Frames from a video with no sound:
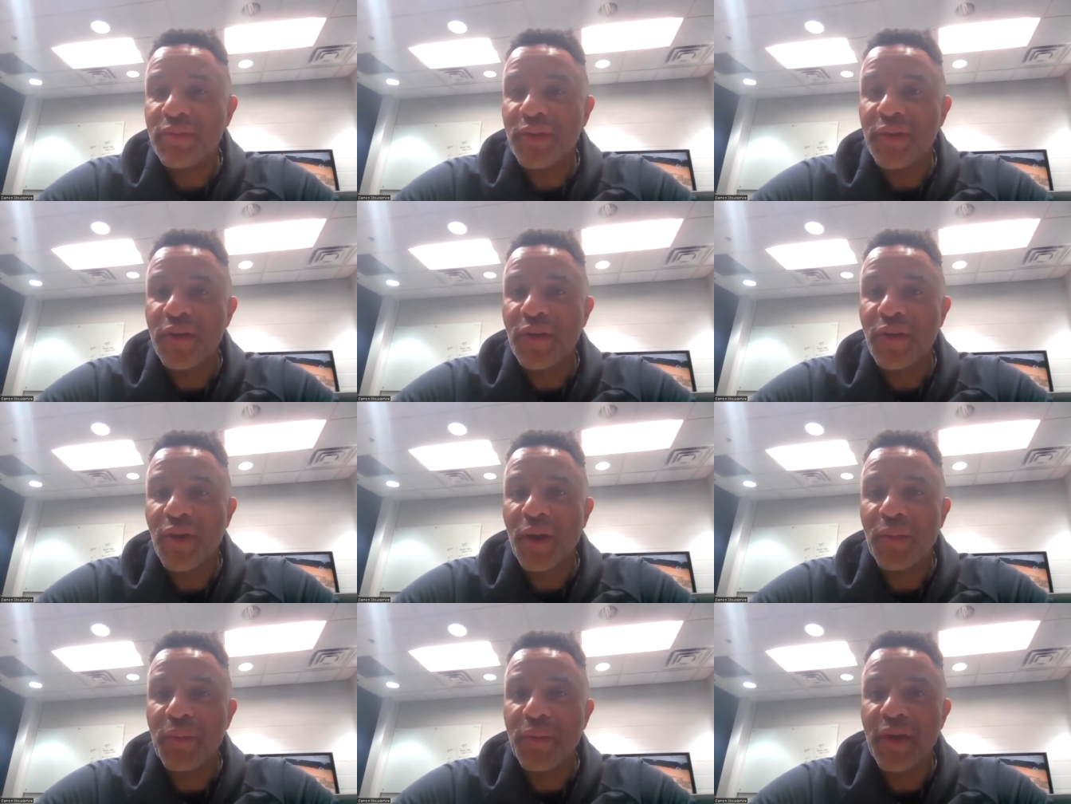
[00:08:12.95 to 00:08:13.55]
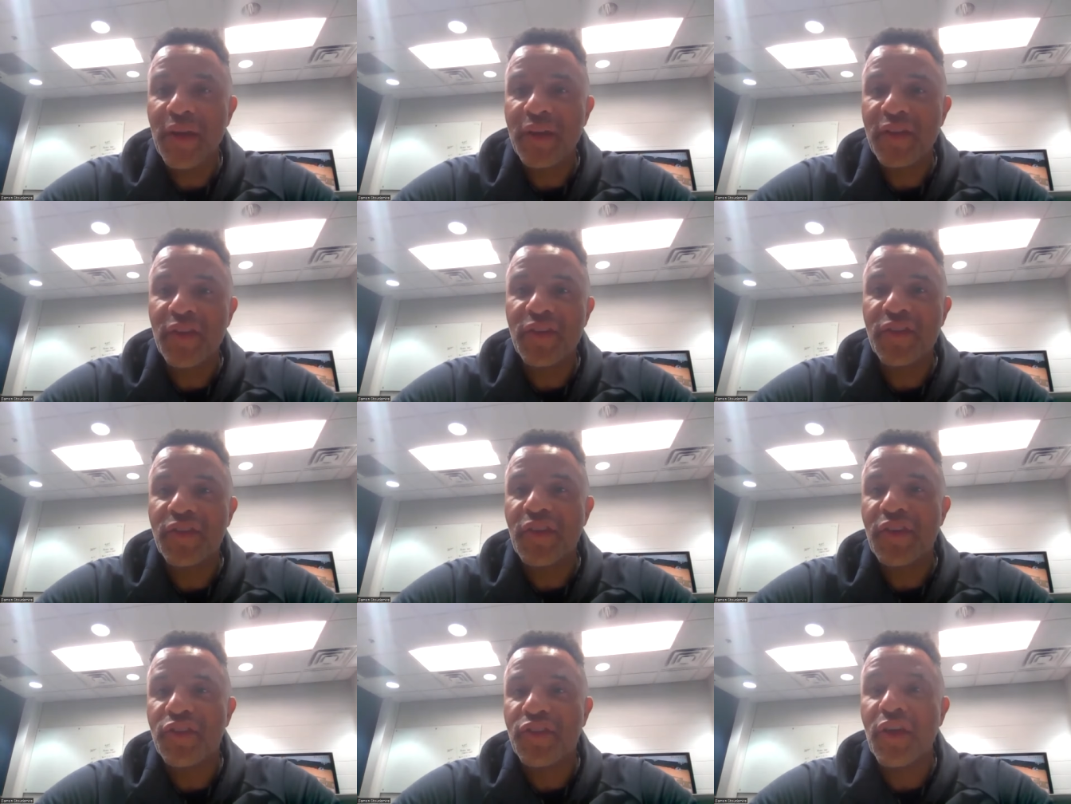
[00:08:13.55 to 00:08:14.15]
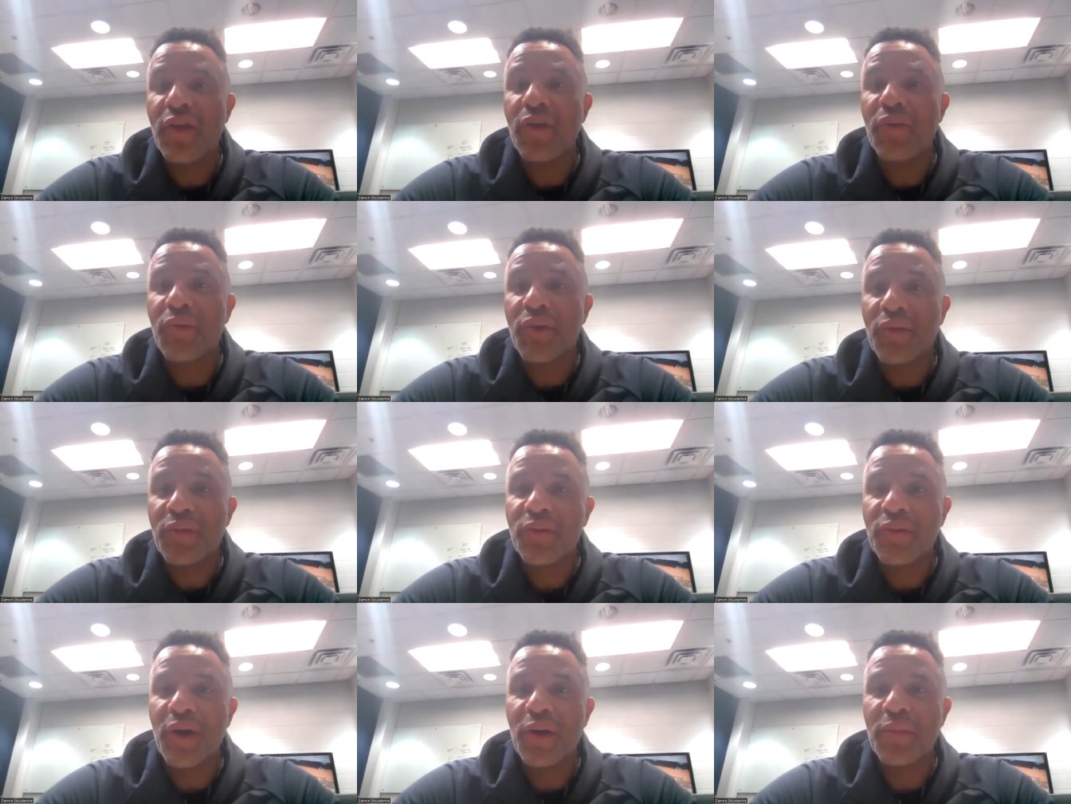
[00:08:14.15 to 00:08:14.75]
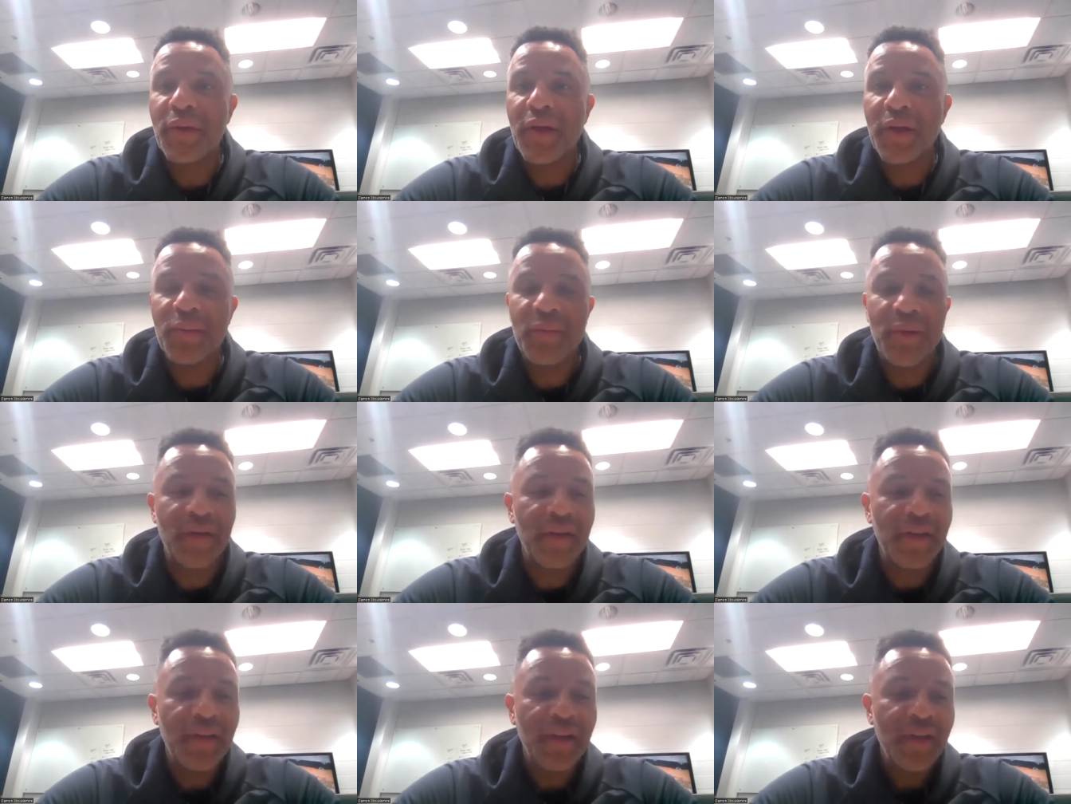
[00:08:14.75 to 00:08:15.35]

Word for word: You know, I mean, just in general. I mean, but